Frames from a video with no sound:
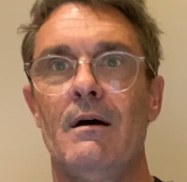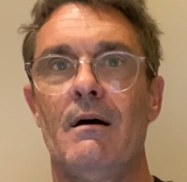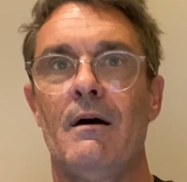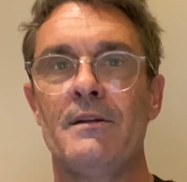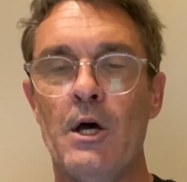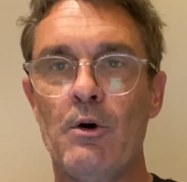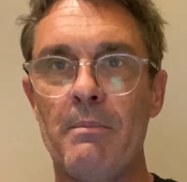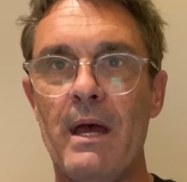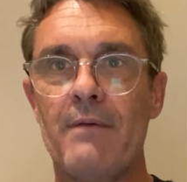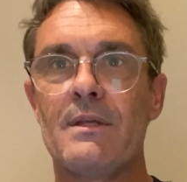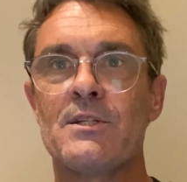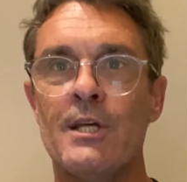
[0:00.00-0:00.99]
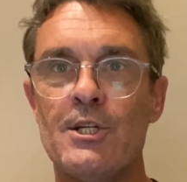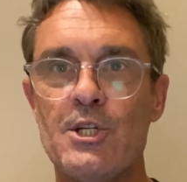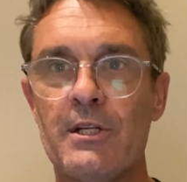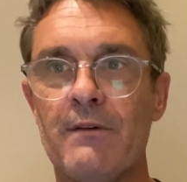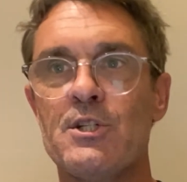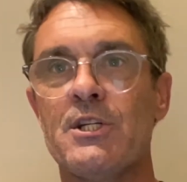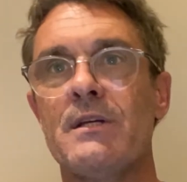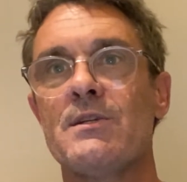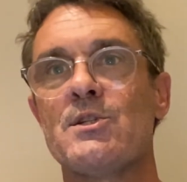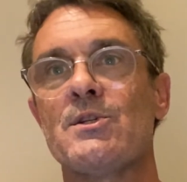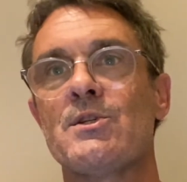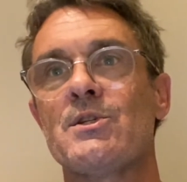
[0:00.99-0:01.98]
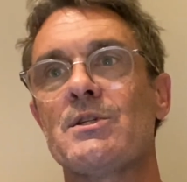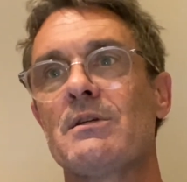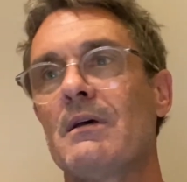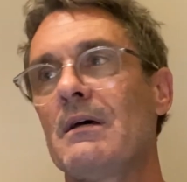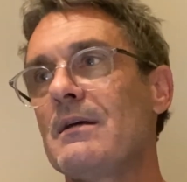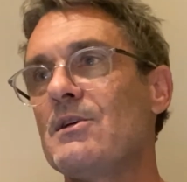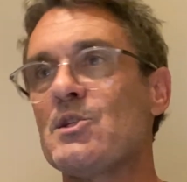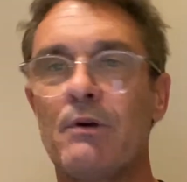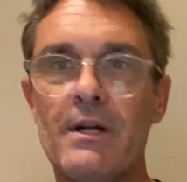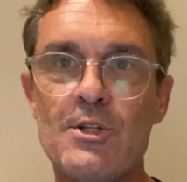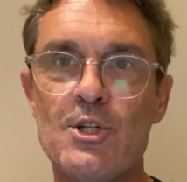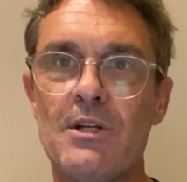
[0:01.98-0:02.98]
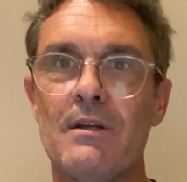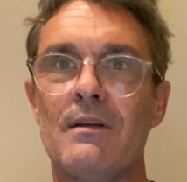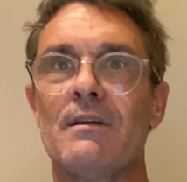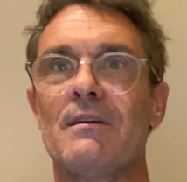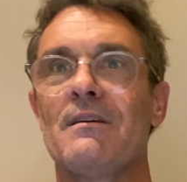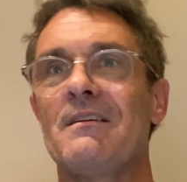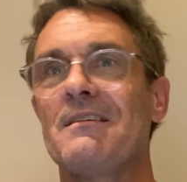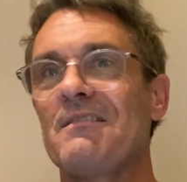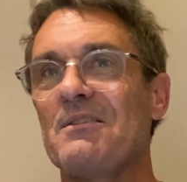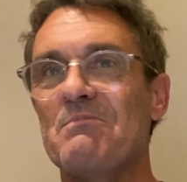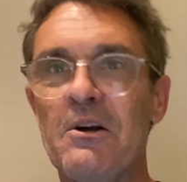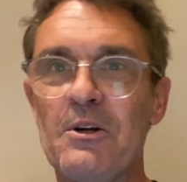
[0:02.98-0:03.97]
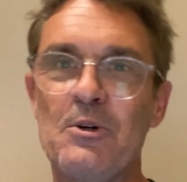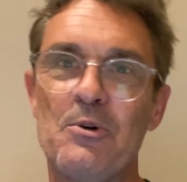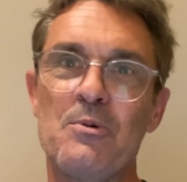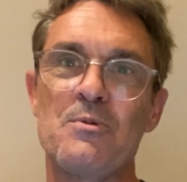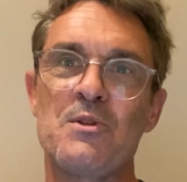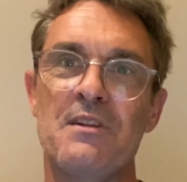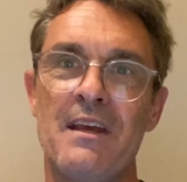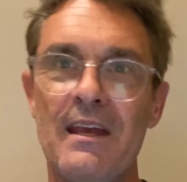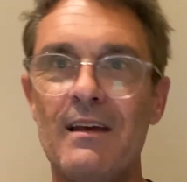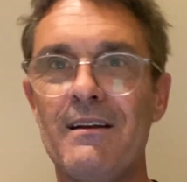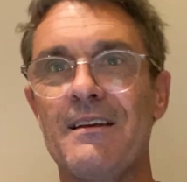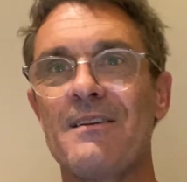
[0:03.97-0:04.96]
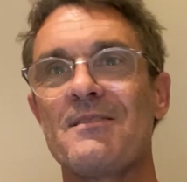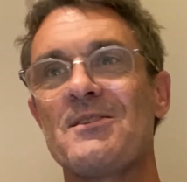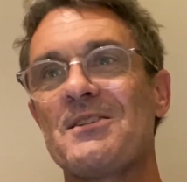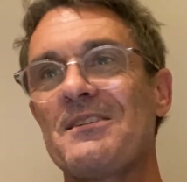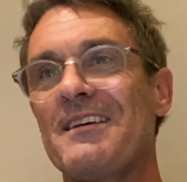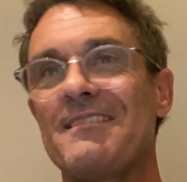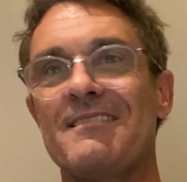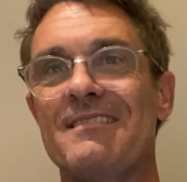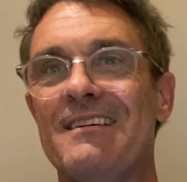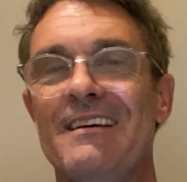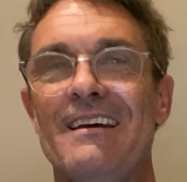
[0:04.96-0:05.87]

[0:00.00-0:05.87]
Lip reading: I know about the teaching of Jesus, his preaching, the miracles, the healings, and,